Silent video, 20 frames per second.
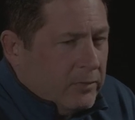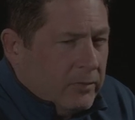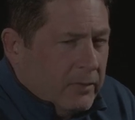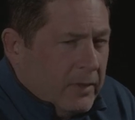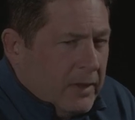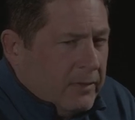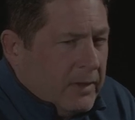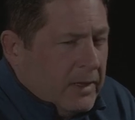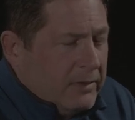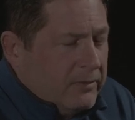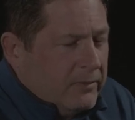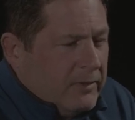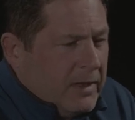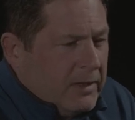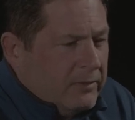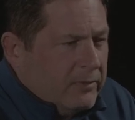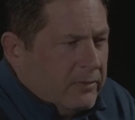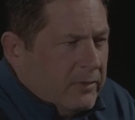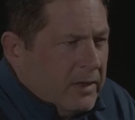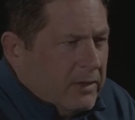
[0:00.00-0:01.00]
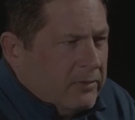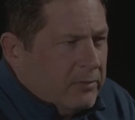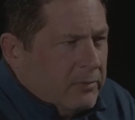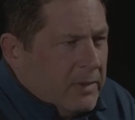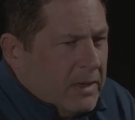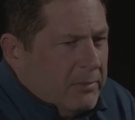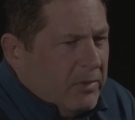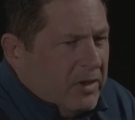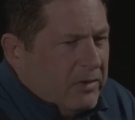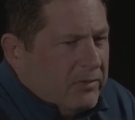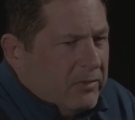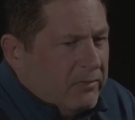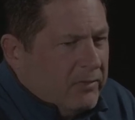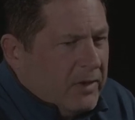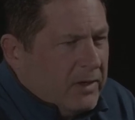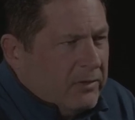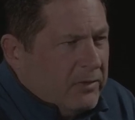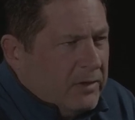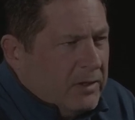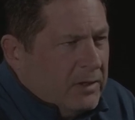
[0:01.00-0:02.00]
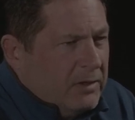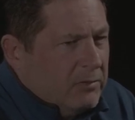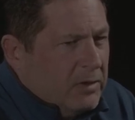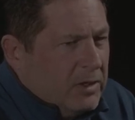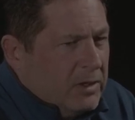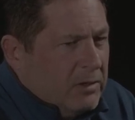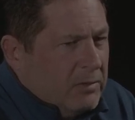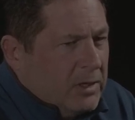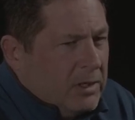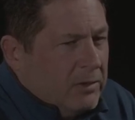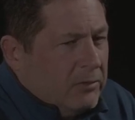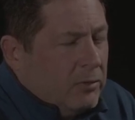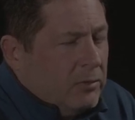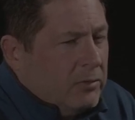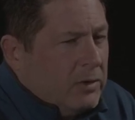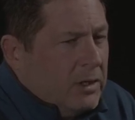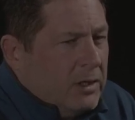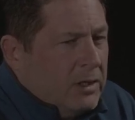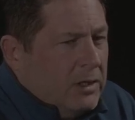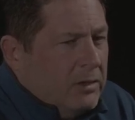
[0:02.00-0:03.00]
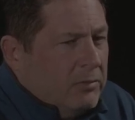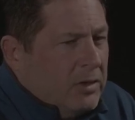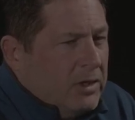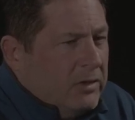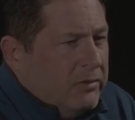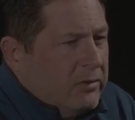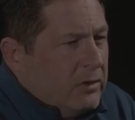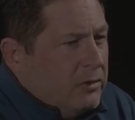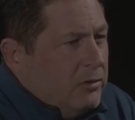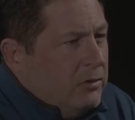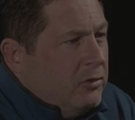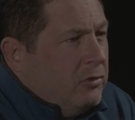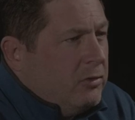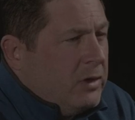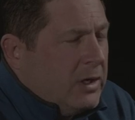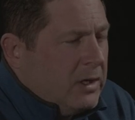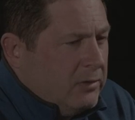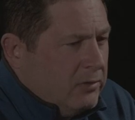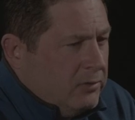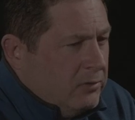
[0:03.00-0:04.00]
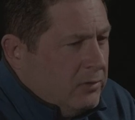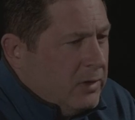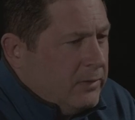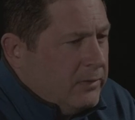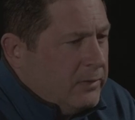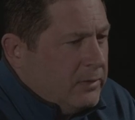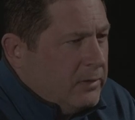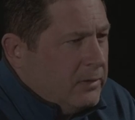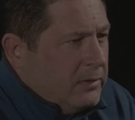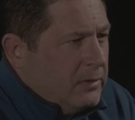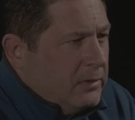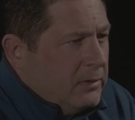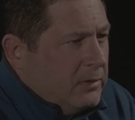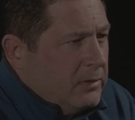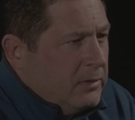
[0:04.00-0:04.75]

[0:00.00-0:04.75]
So that that's that's that's my best advice to anybody, man. Don't let anybody tell you you can't do nothing,